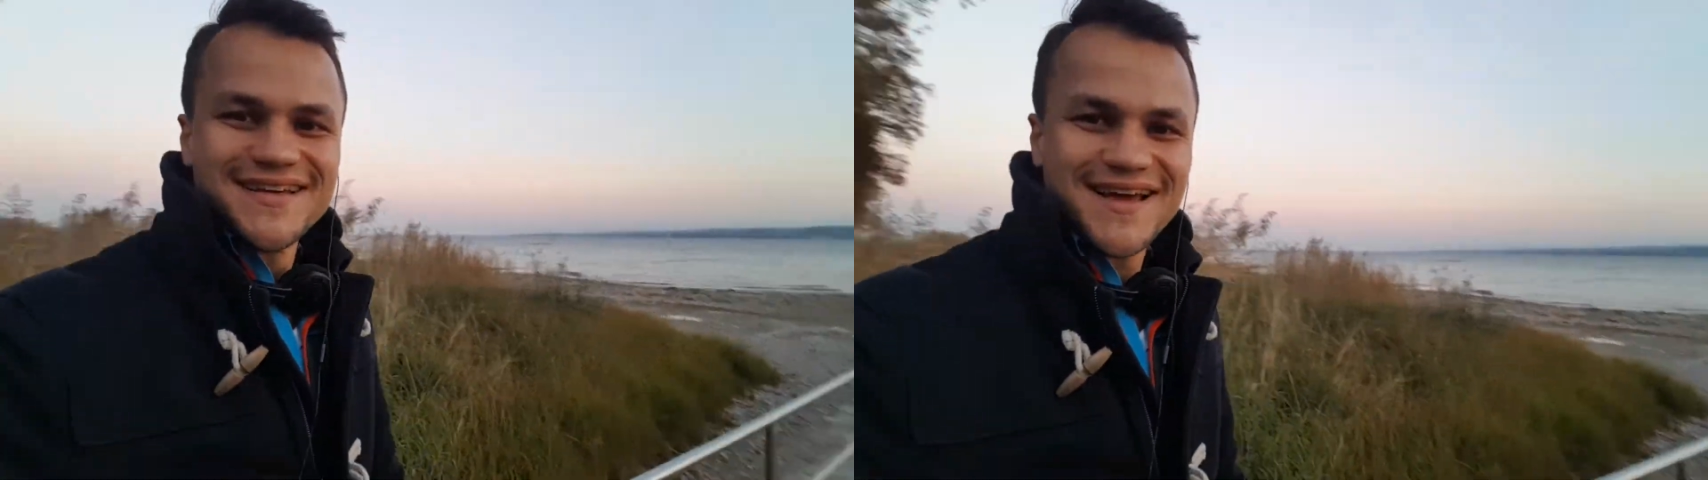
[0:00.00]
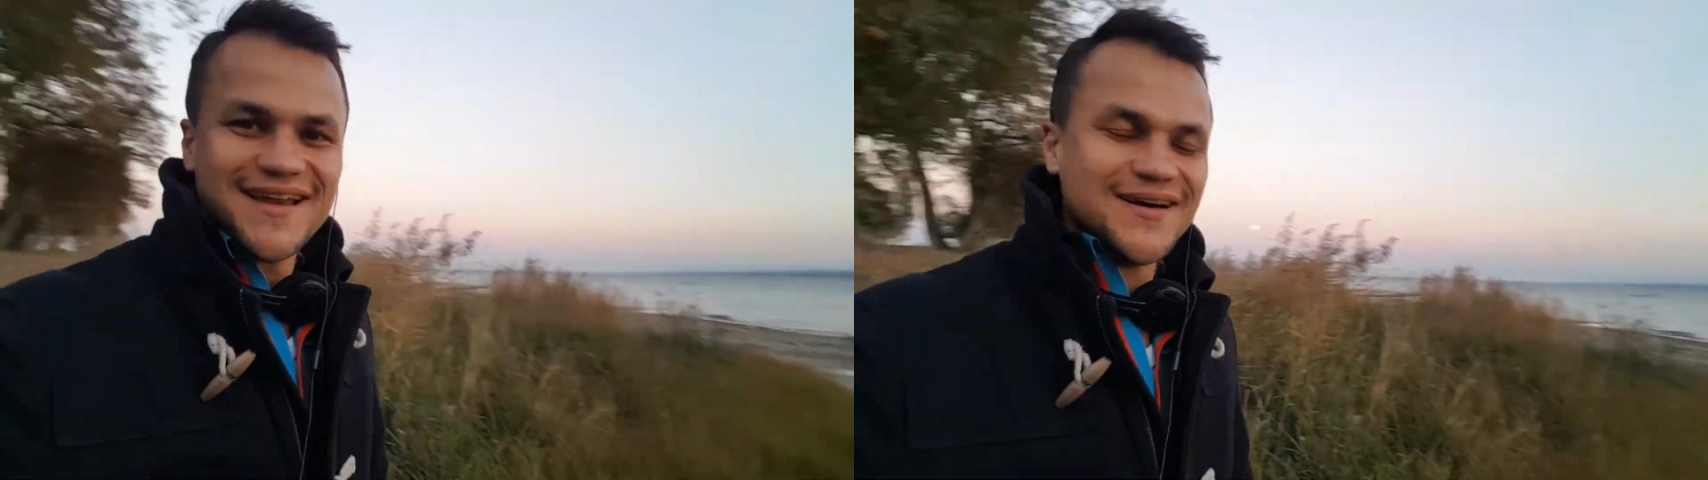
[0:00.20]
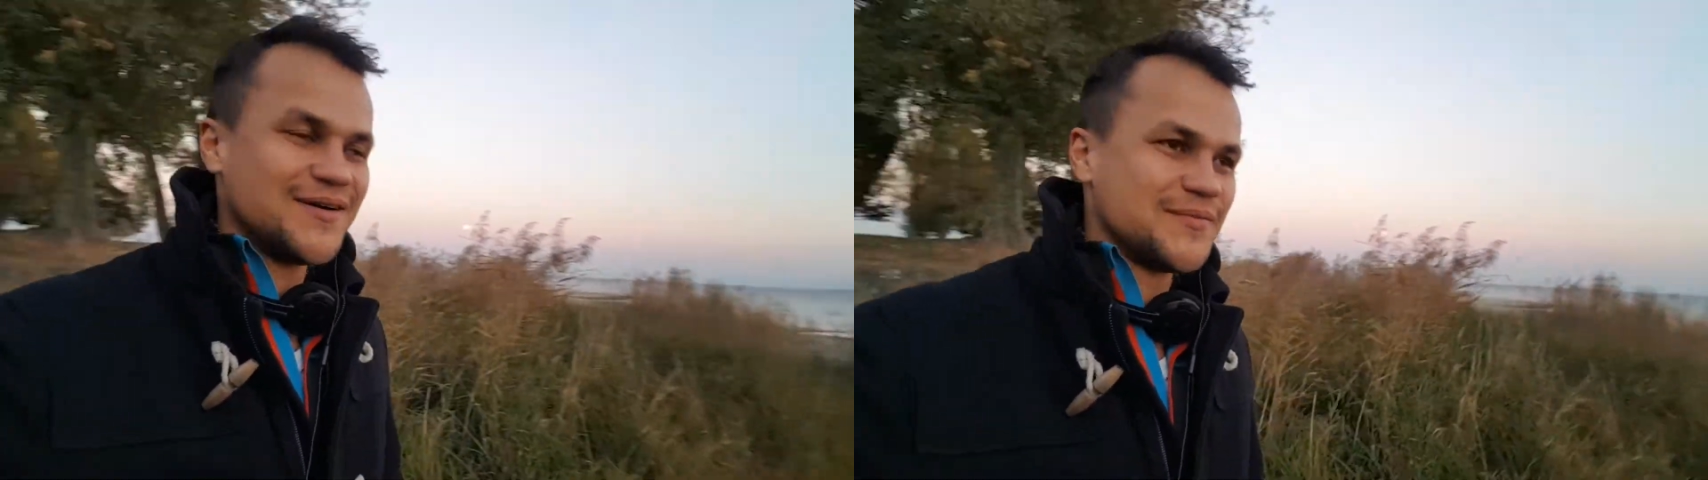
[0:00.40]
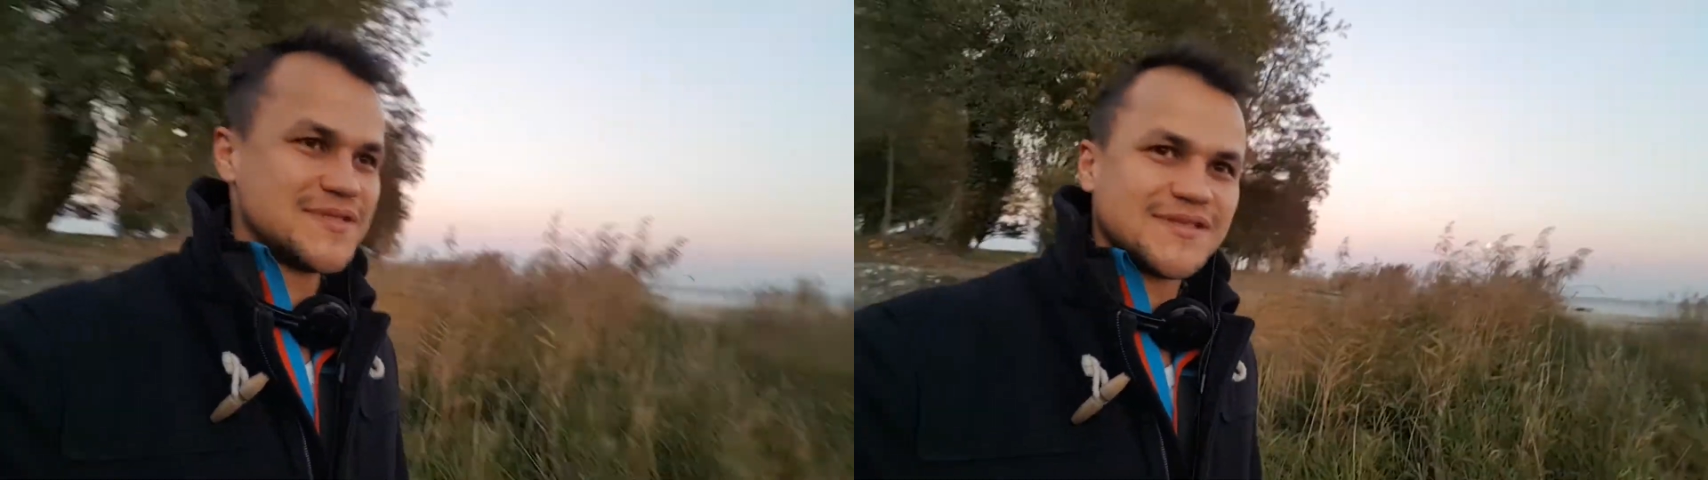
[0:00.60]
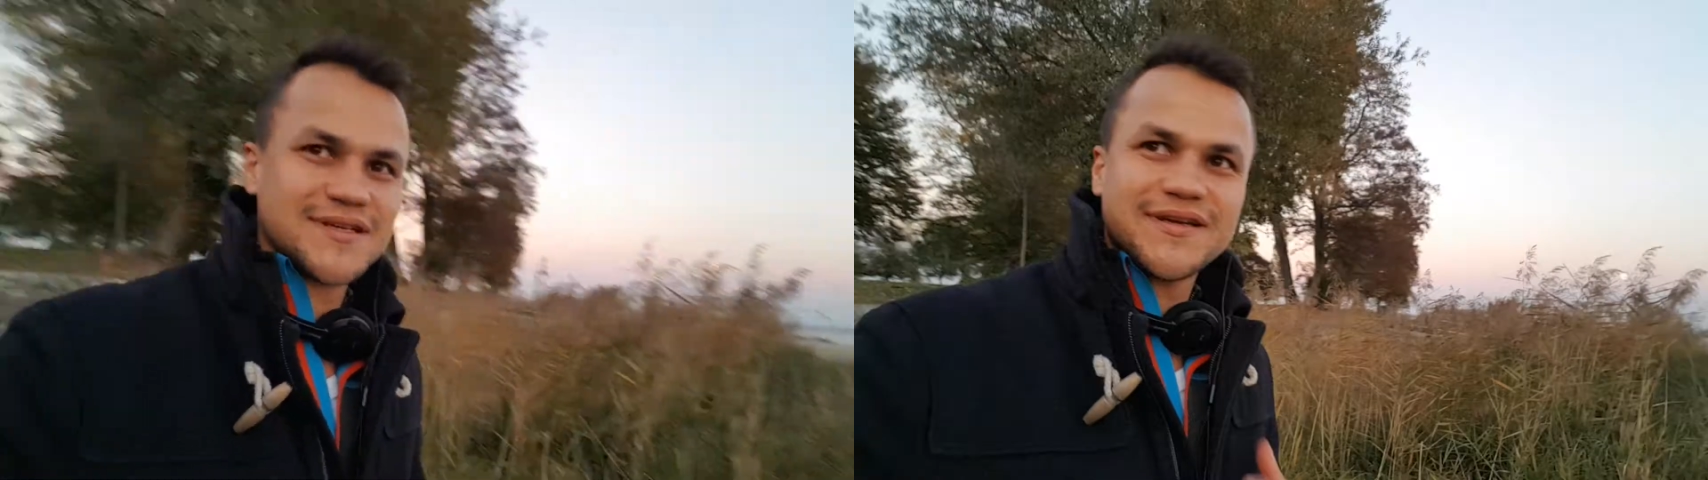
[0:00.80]
and I hope
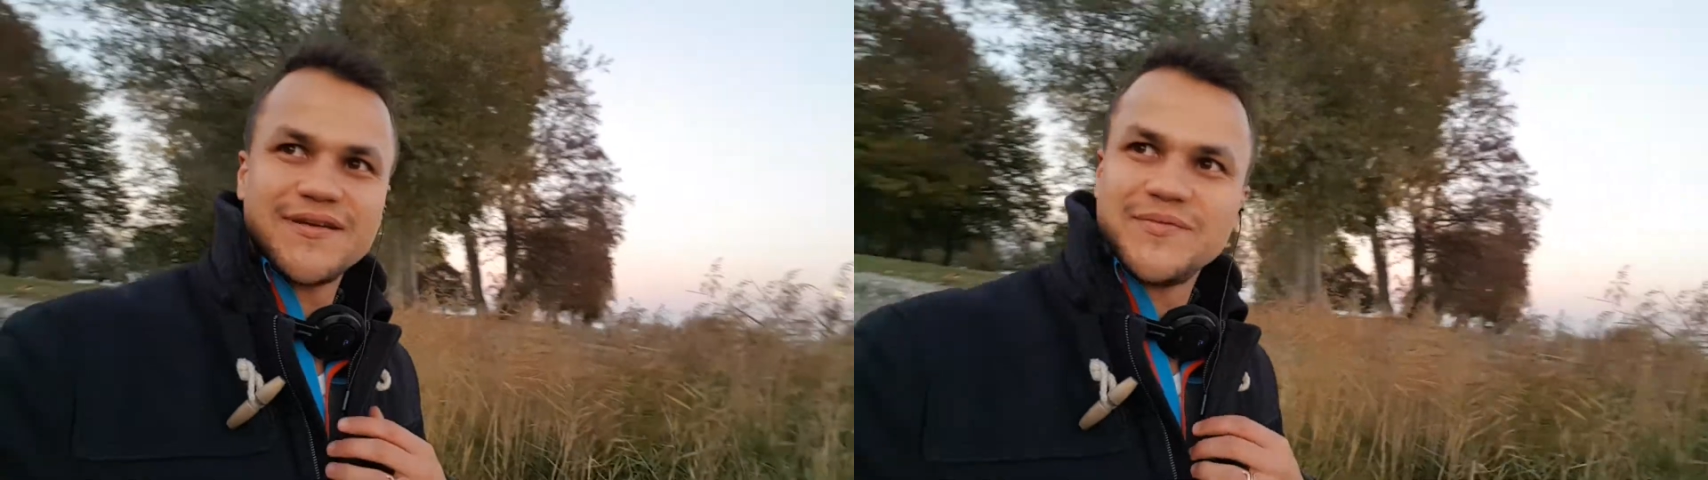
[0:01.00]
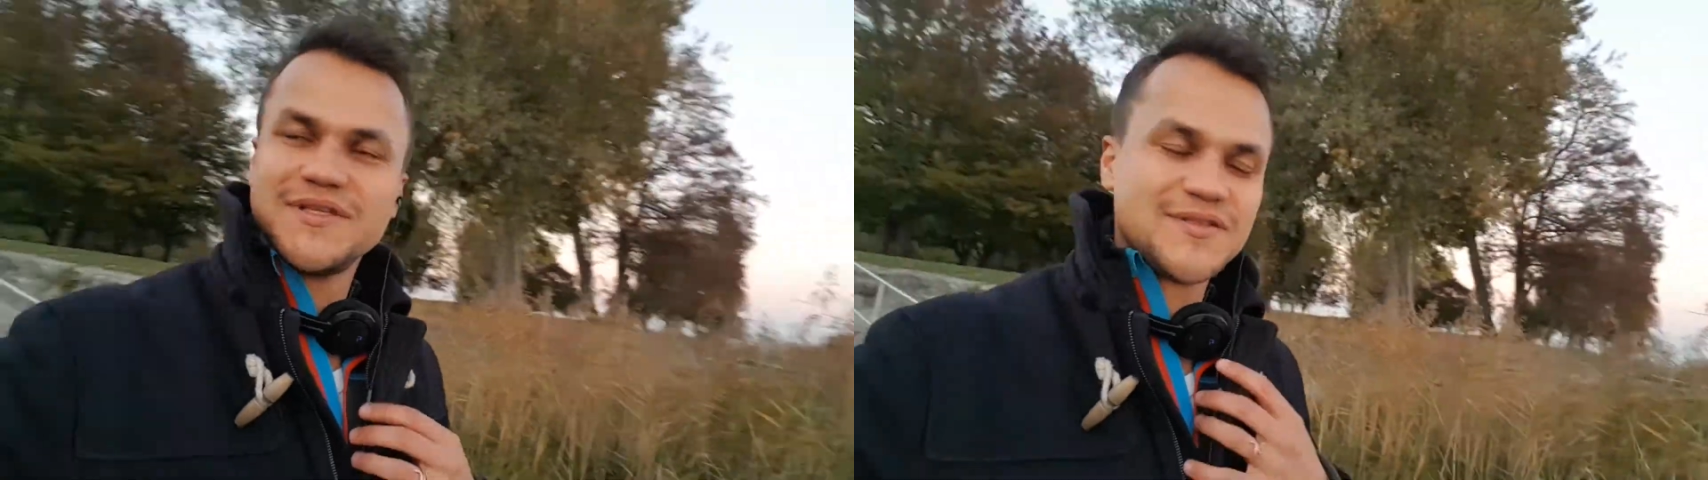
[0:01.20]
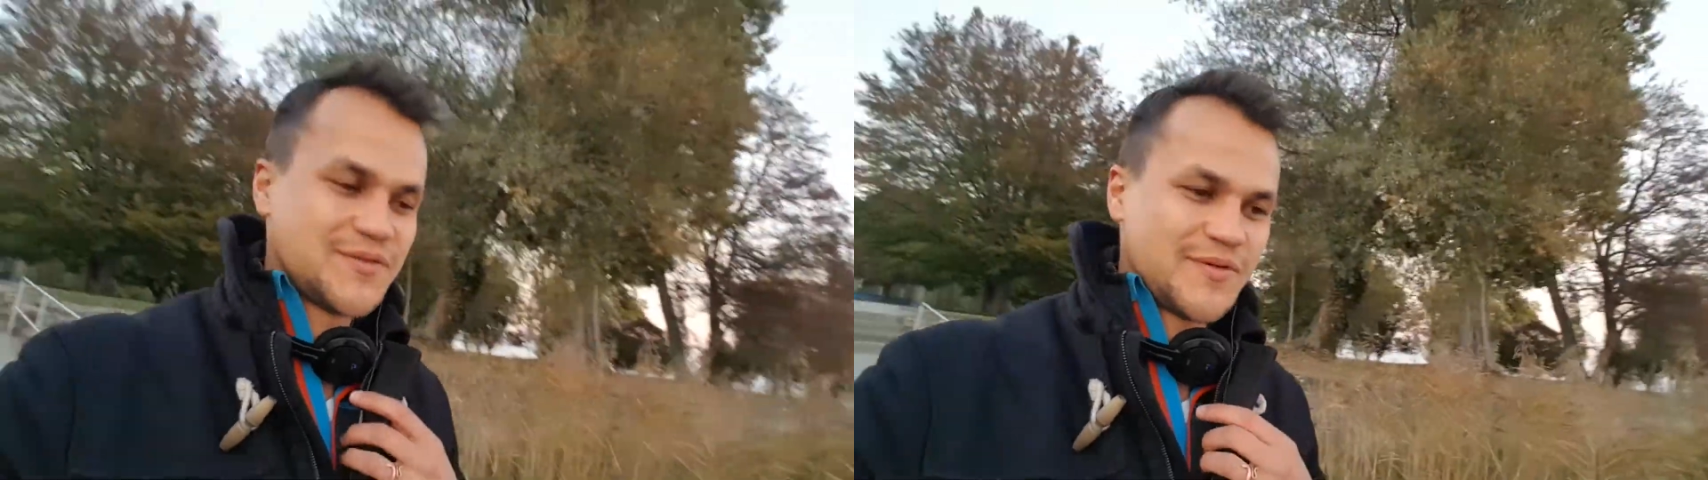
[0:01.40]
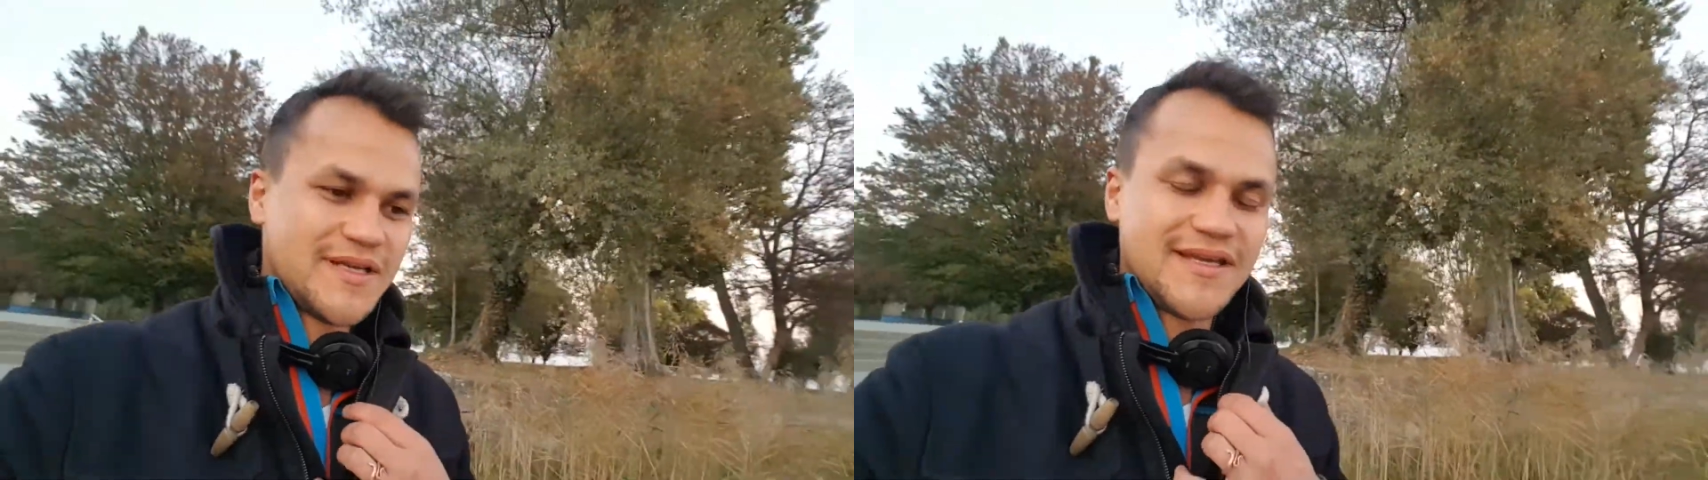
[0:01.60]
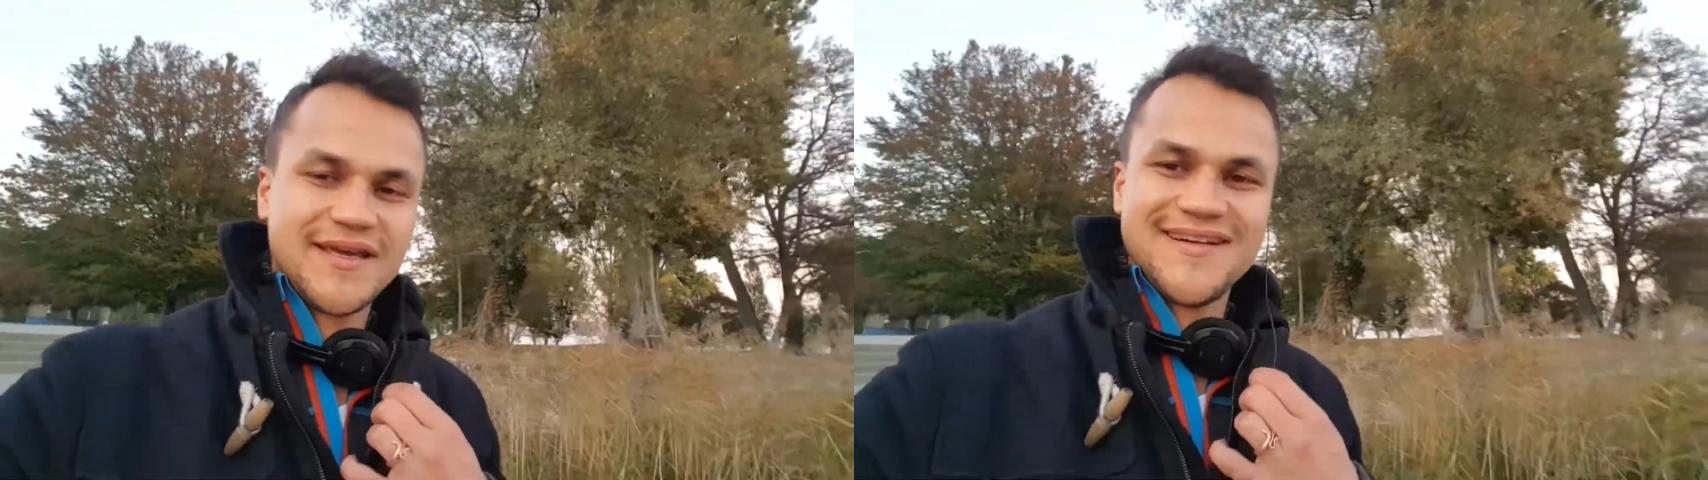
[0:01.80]
it's not gonna be too
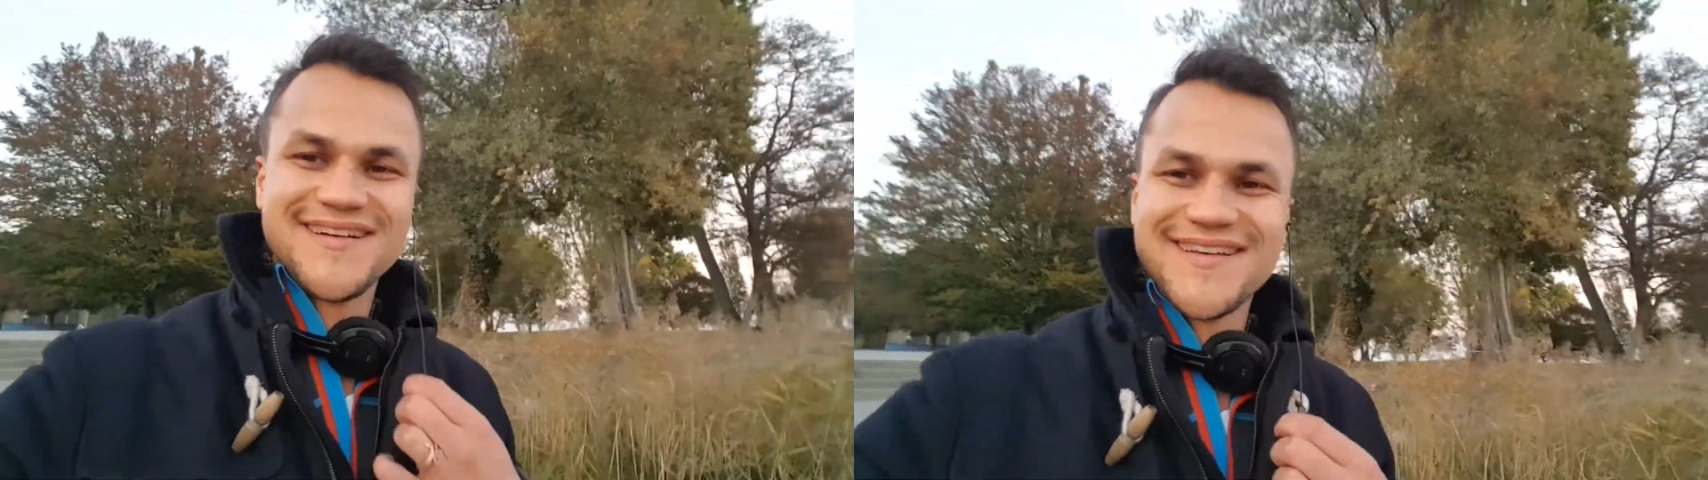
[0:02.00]
windy here.